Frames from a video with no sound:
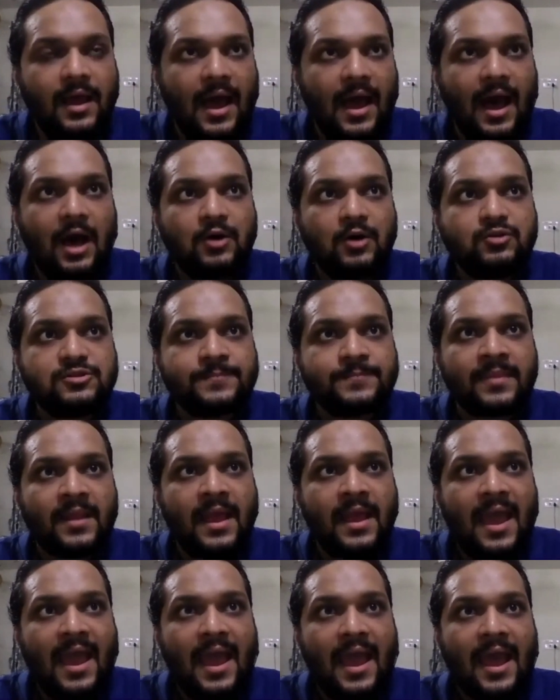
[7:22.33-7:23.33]
house,
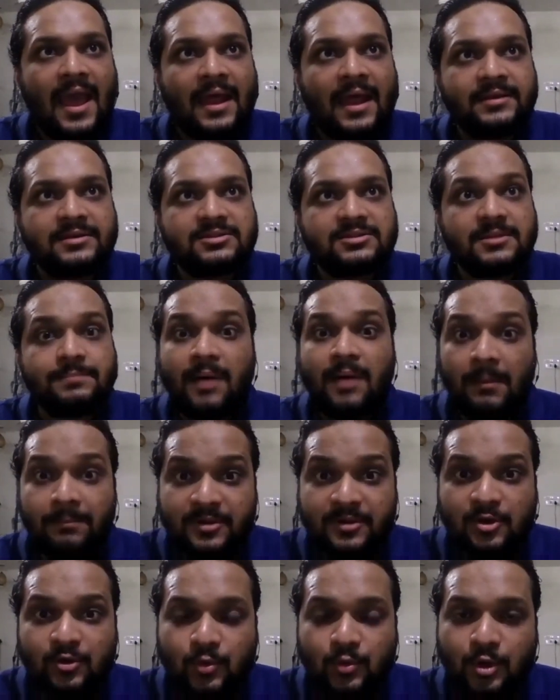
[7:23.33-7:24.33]
and she bumped
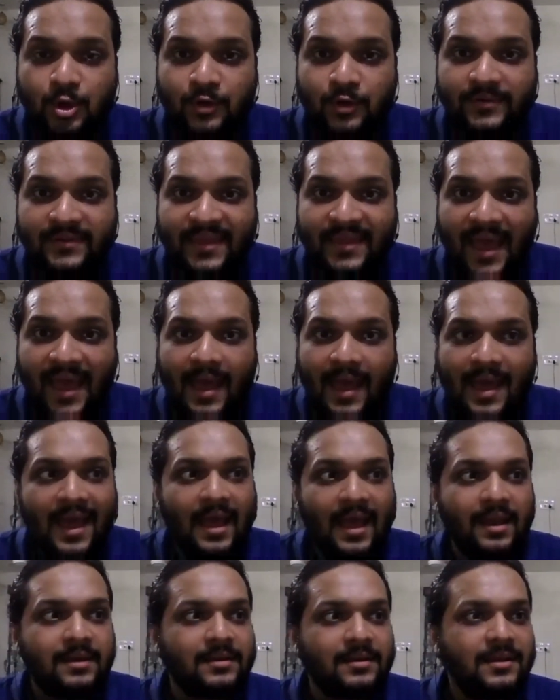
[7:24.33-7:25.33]
into her over there,
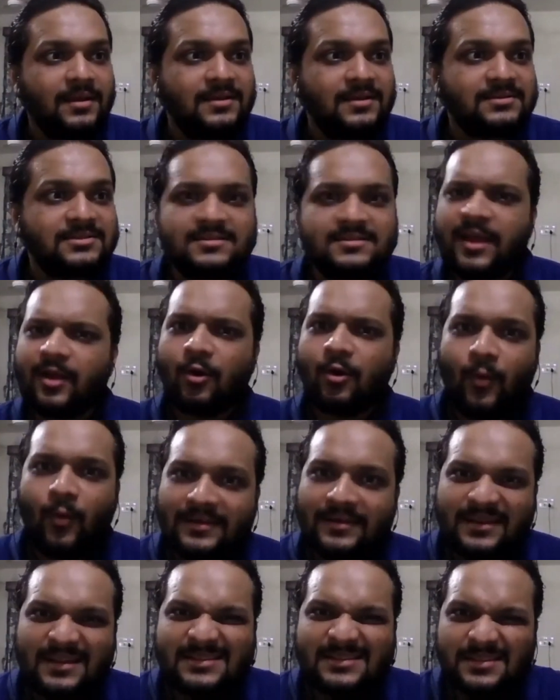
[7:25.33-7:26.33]
and she's like, "Oh, I
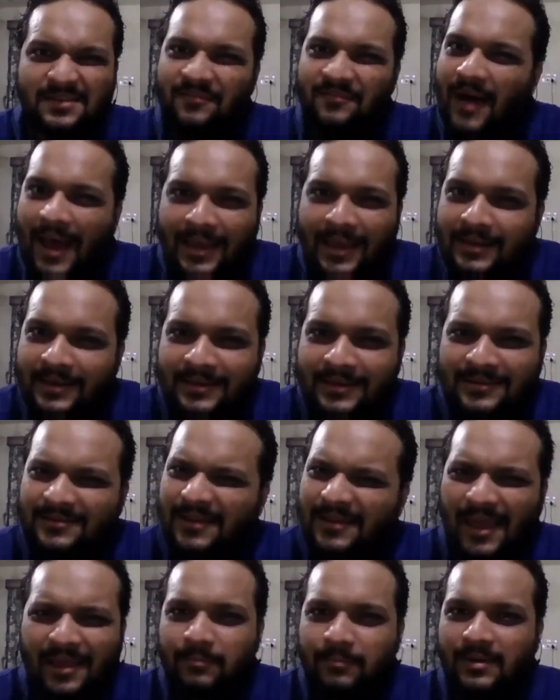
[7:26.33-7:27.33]
teach the
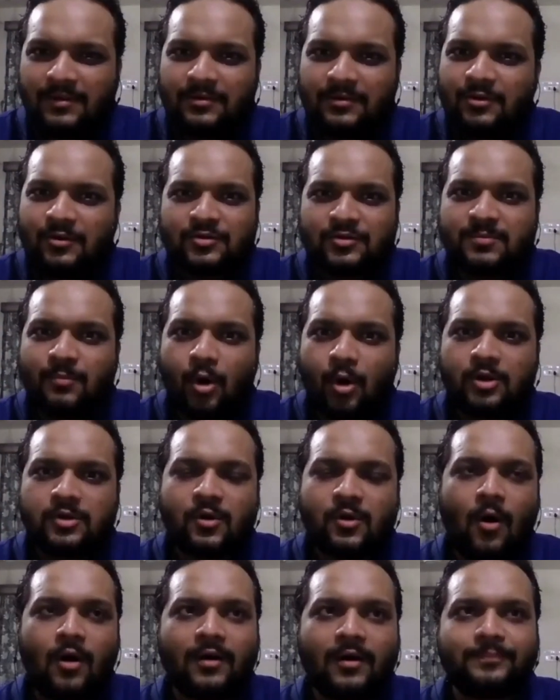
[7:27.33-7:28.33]
violin," and small
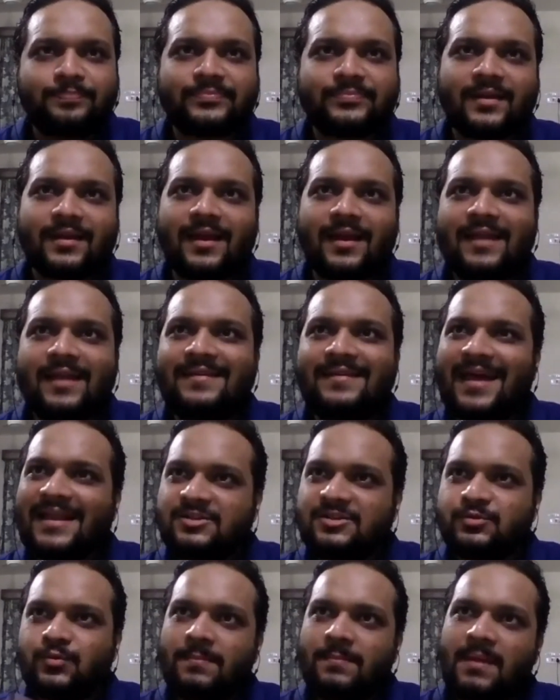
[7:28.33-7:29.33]
talk, and
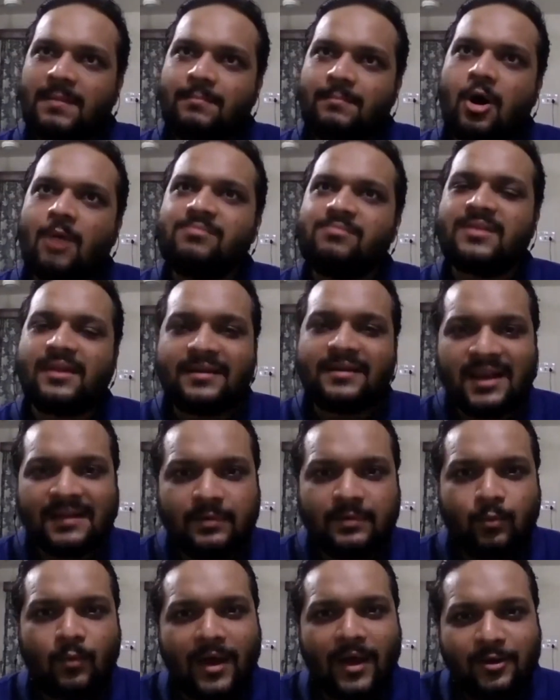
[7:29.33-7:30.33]
that's when my mom said,
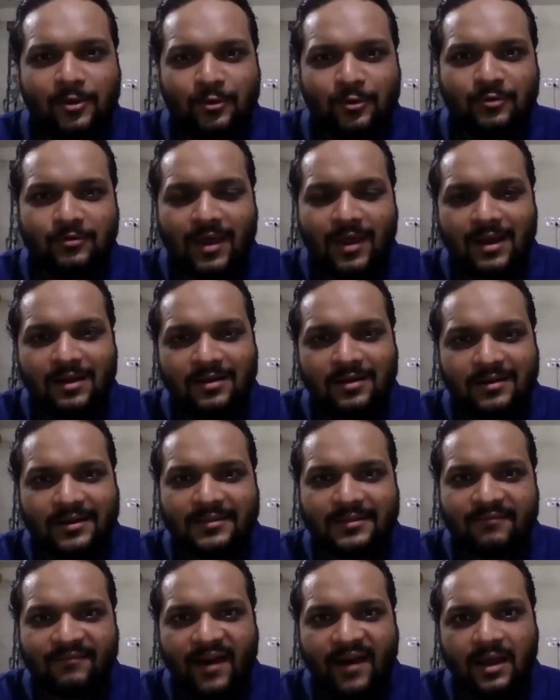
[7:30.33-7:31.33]
"Clever, why didn't you try learning
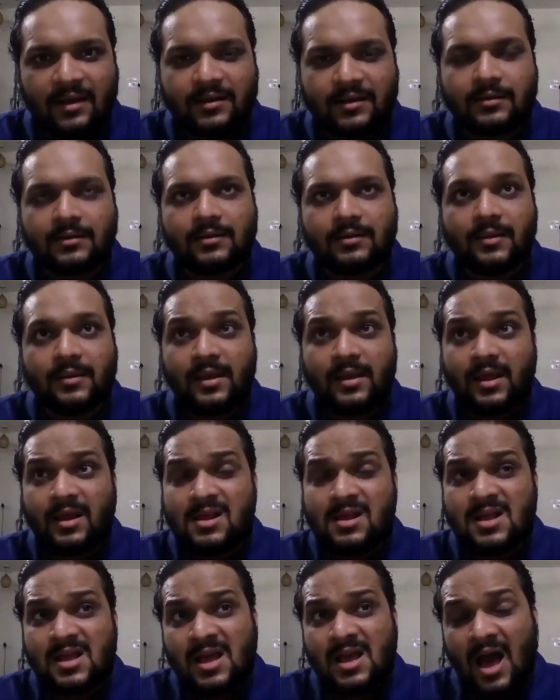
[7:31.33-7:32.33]
the violin?"
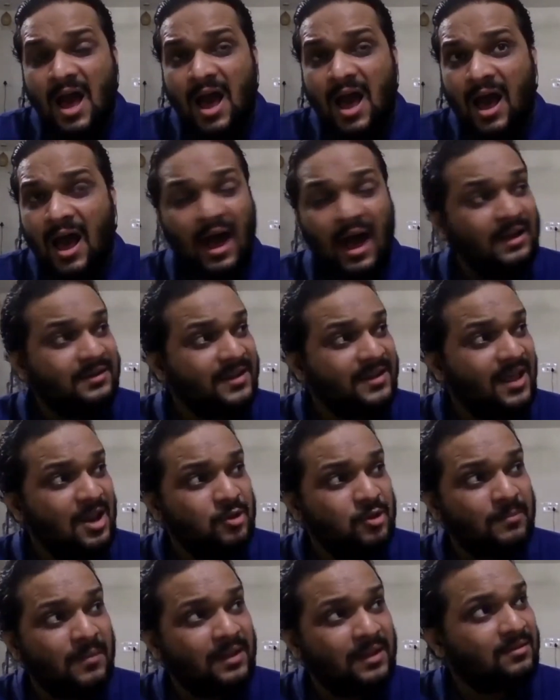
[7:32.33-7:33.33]
I'll tell you,
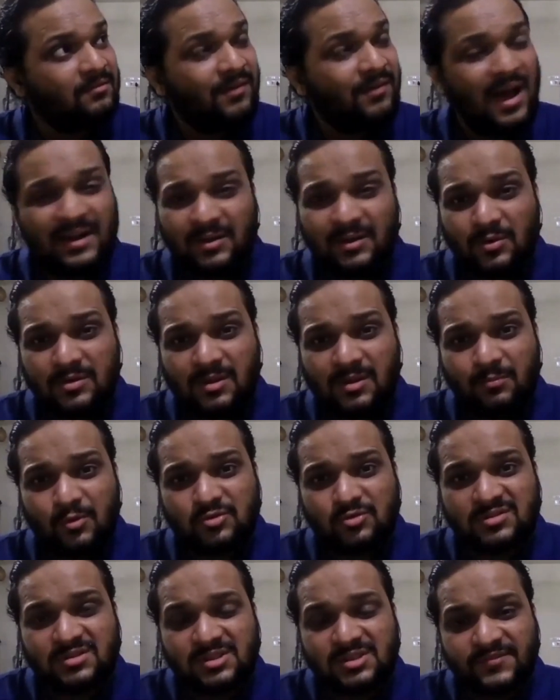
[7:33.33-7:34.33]
man, the violin was the
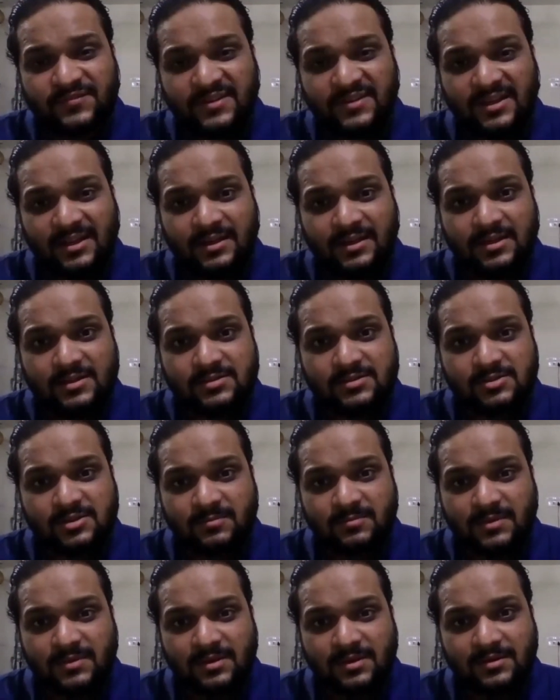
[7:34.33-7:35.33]
most difficult
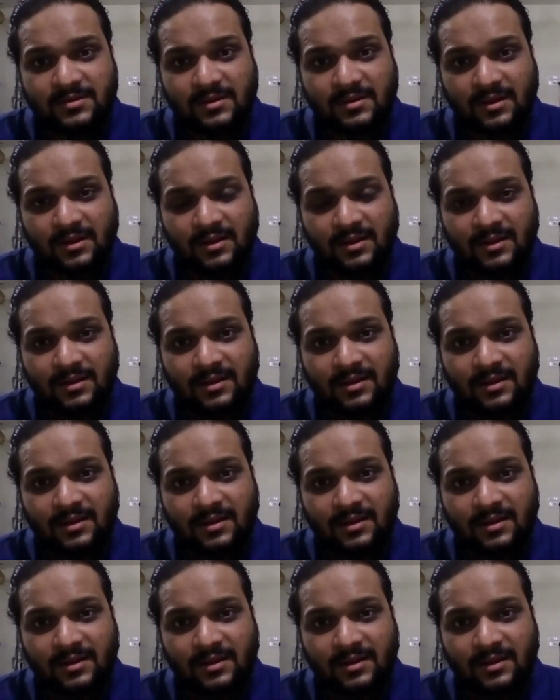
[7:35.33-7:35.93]
instrument to